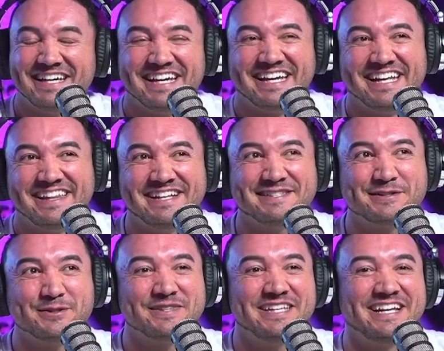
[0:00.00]
Mm-hmm. That's a
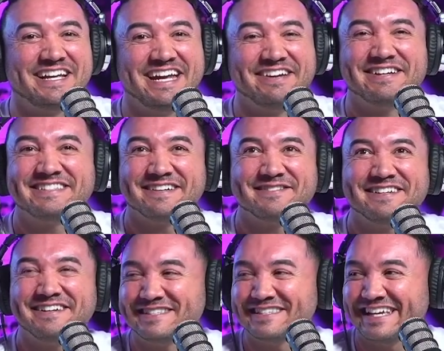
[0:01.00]
cool thing. Anyway, so I'm
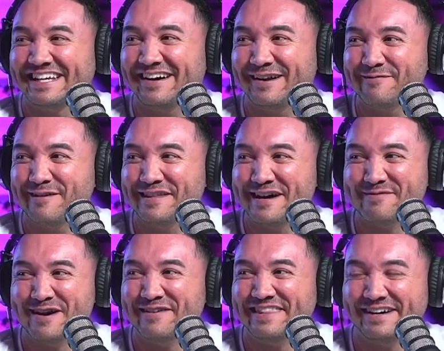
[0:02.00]
sorry I was just like caught off on that
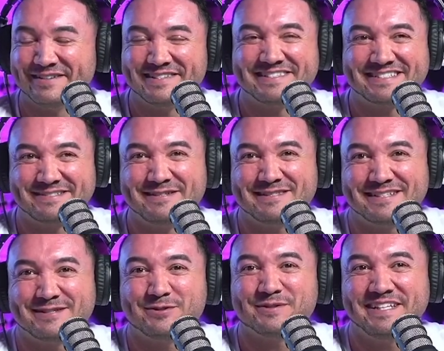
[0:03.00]
yeah. moment. That was just this is a
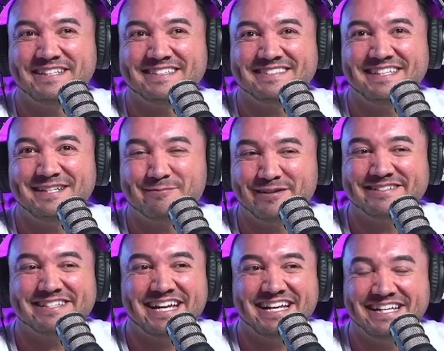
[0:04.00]
cool thing to see and
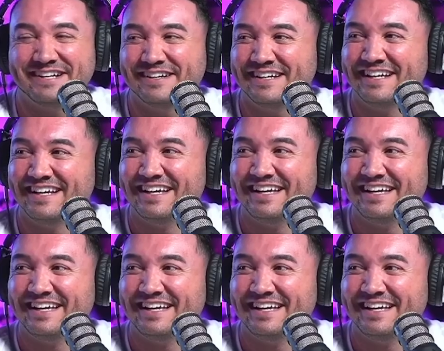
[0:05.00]
appreciate. You know. Yeah.